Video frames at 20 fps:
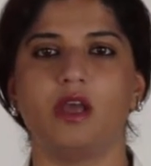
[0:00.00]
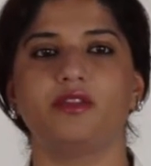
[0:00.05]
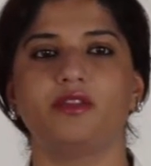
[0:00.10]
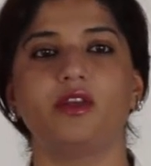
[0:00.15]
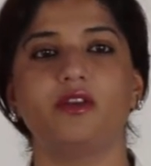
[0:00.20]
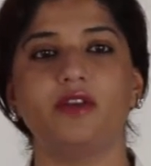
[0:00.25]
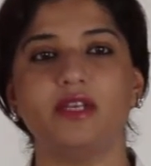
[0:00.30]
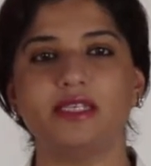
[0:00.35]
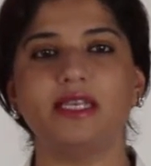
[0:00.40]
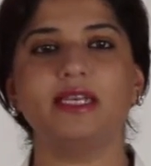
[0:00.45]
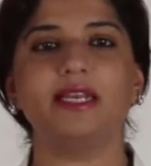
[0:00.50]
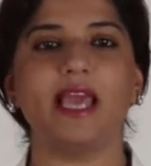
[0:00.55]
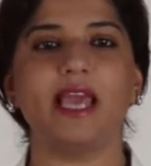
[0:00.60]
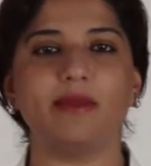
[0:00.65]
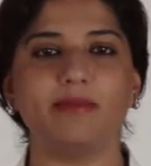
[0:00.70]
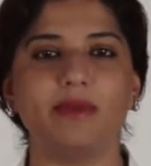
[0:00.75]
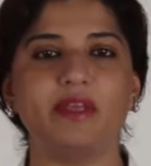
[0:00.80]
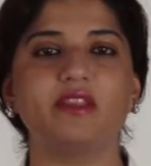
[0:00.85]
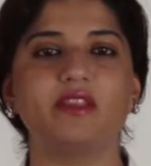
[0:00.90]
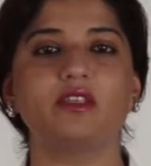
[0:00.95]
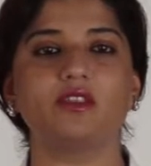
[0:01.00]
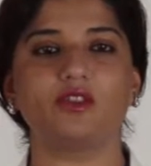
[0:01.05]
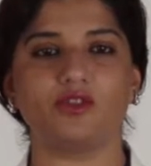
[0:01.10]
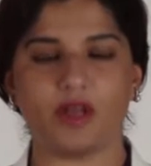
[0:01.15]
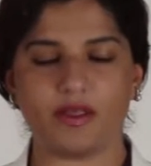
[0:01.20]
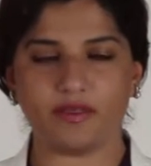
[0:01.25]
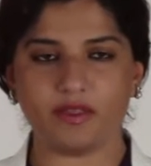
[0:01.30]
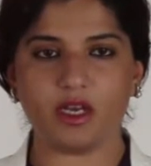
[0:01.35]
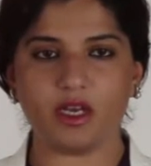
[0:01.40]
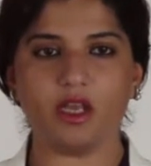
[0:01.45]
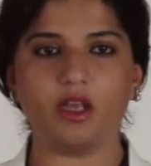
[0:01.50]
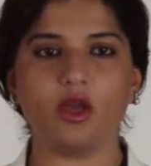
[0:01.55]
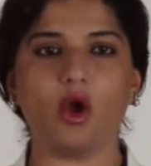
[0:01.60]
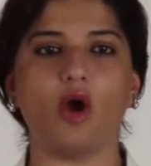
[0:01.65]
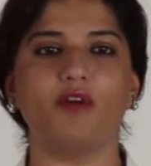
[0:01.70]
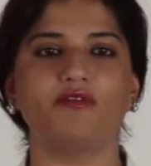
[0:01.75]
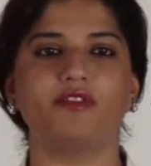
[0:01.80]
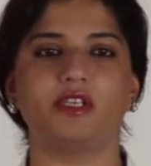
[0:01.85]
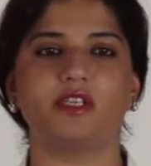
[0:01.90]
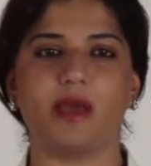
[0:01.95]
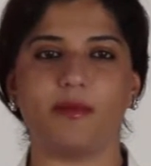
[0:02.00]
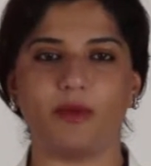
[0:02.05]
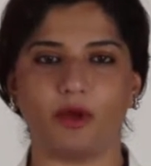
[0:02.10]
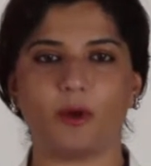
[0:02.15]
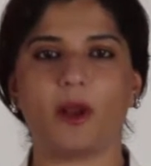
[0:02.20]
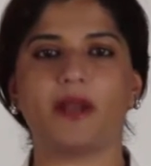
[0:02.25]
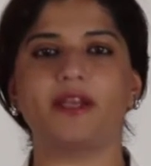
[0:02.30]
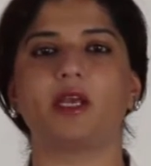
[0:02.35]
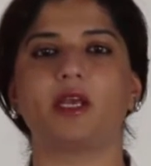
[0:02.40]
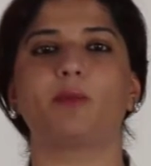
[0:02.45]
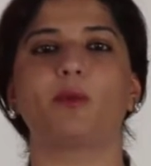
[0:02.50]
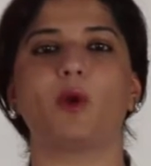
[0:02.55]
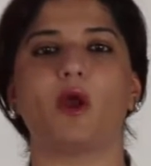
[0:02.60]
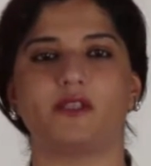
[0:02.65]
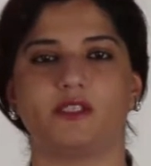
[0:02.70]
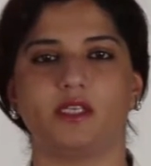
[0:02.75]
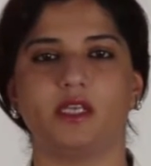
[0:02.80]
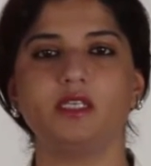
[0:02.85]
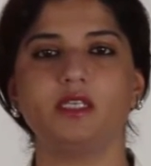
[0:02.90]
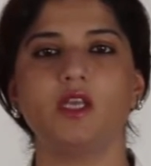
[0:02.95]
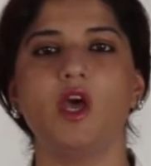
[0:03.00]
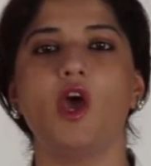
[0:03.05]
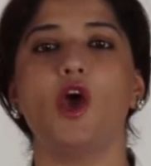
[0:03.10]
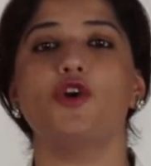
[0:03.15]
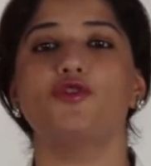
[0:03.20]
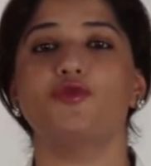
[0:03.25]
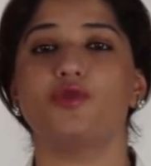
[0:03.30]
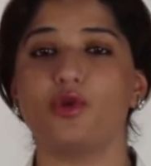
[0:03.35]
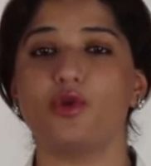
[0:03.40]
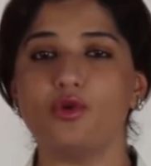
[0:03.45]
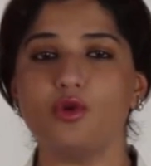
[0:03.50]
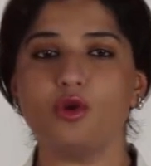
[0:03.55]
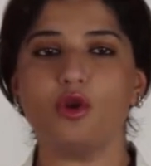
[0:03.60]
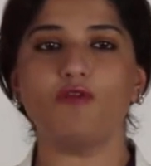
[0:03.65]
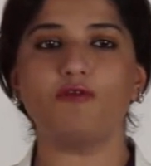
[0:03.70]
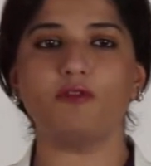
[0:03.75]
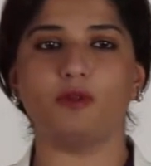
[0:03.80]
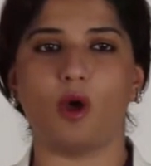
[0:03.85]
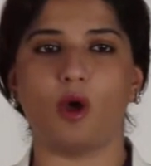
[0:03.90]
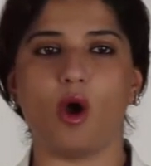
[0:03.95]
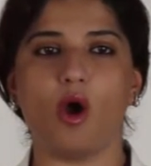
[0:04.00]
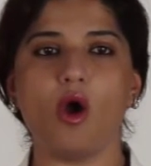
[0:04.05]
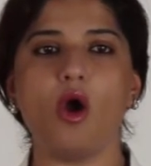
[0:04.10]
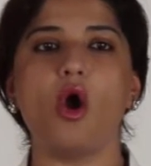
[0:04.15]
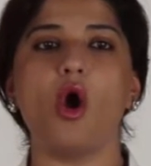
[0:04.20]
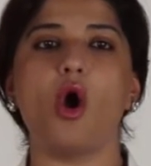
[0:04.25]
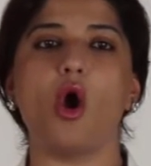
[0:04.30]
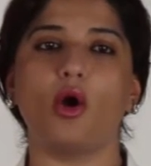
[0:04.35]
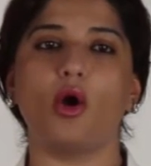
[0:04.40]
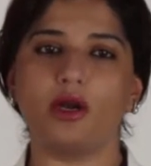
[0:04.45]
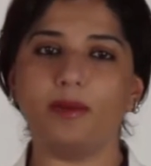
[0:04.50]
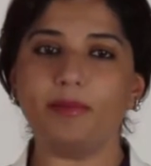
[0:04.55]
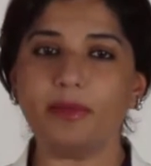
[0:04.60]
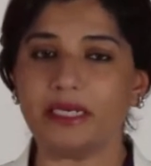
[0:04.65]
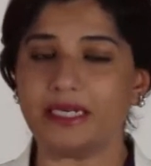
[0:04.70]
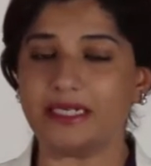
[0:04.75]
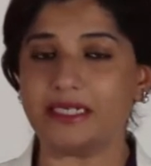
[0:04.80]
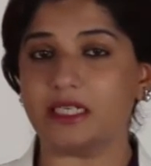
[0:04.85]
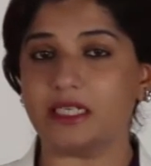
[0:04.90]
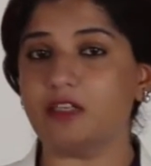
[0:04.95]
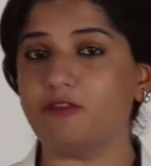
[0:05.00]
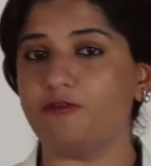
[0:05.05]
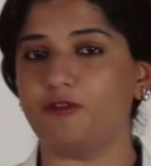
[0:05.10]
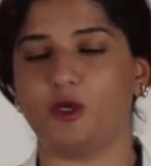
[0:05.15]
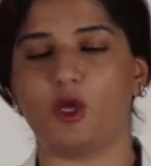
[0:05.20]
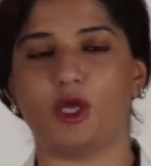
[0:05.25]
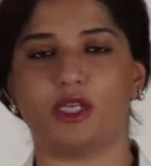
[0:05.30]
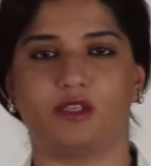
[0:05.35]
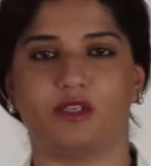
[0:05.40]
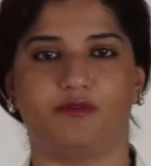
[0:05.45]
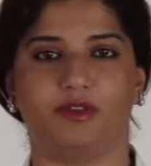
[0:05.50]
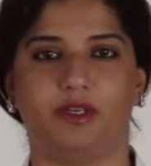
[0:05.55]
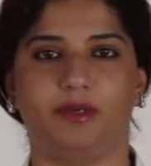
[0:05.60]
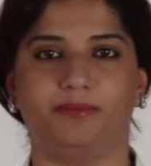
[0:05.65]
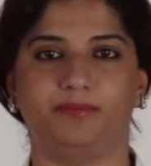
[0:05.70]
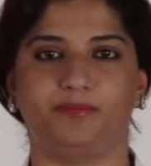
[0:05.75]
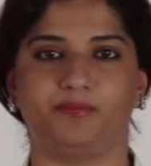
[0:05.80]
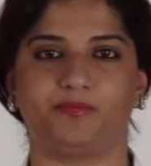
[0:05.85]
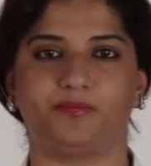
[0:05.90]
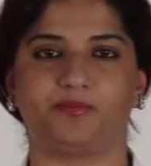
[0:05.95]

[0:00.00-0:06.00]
The reason can be the strengthening of the democratic process, the rule of law, or a political philosophy.